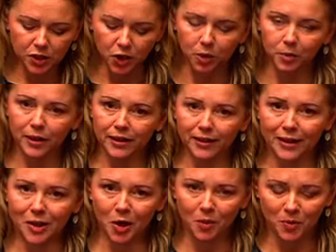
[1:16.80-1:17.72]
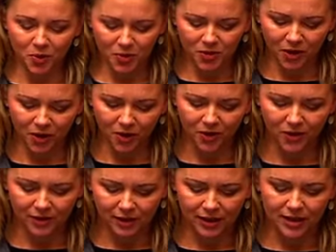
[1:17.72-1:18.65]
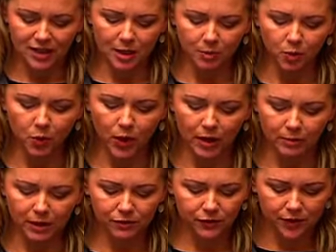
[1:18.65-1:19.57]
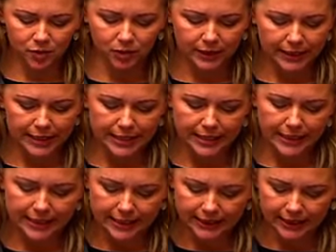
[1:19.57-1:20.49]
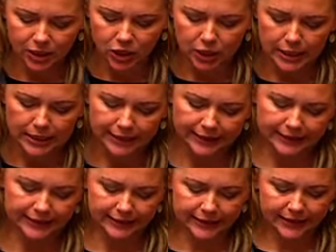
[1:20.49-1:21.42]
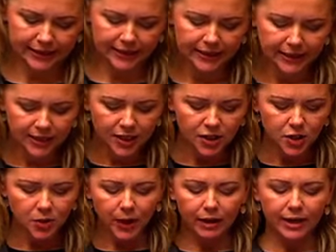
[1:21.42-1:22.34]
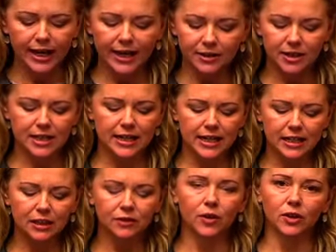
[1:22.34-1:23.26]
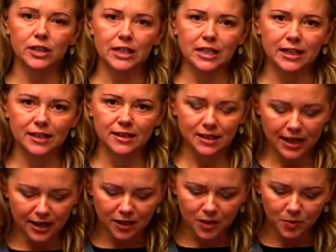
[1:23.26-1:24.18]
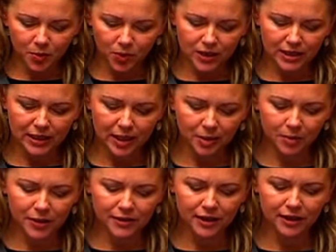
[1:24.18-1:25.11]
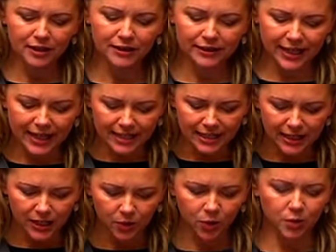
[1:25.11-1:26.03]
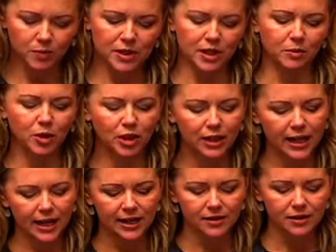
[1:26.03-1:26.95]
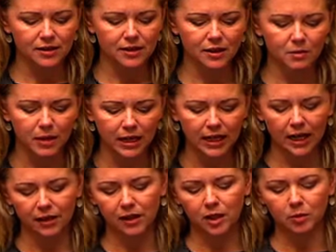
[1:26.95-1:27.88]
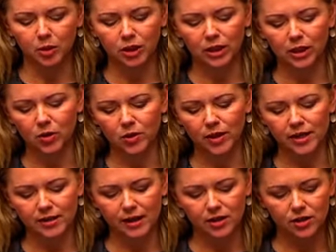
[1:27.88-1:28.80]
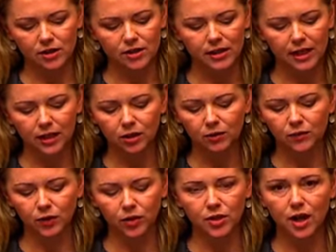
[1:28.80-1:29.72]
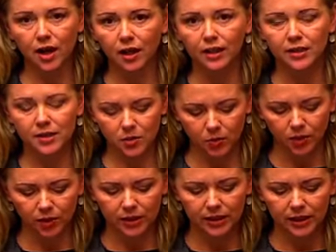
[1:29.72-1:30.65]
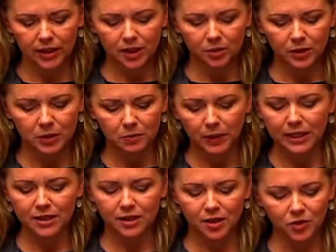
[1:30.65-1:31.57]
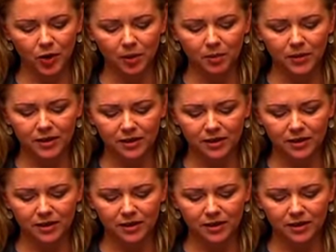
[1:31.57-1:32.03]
job, and no more so than in a double whammy federal and state election year. To our outstanding volunteers in our sports clubs, land care groups, community houses and the many other community organisations, thank you for your tireless work, which beats the drum